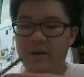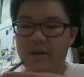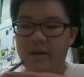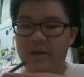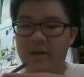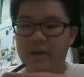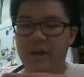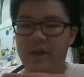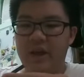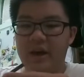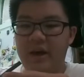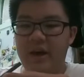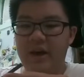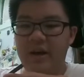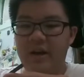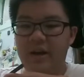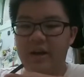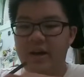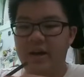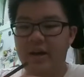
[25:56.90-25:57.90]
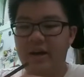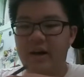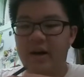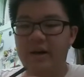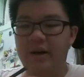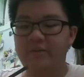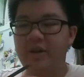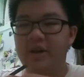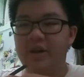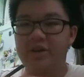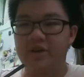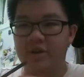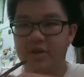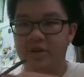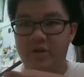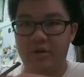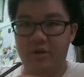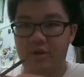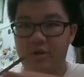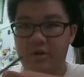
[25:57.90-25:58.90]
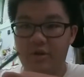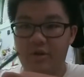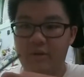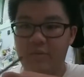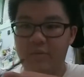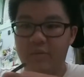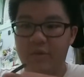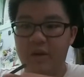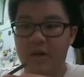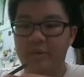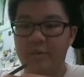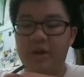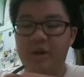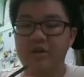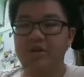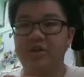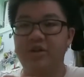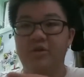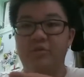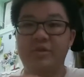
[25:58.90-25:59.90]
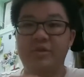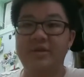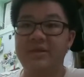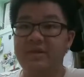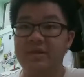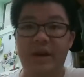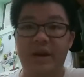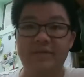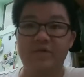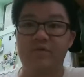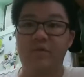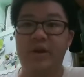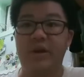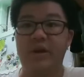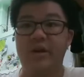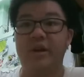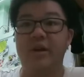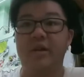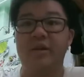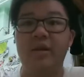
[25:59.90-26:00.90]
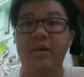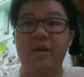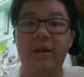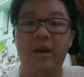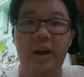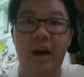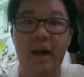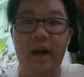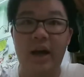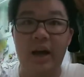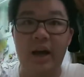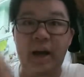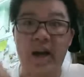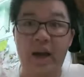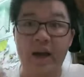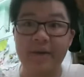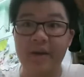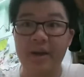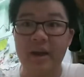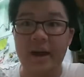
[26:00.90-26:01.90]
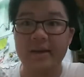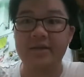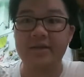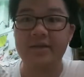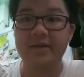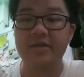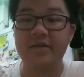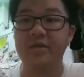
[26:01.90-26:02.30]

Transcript: then I'm not sure. I'm not sure. We still have to wait again. I'm gonna answer the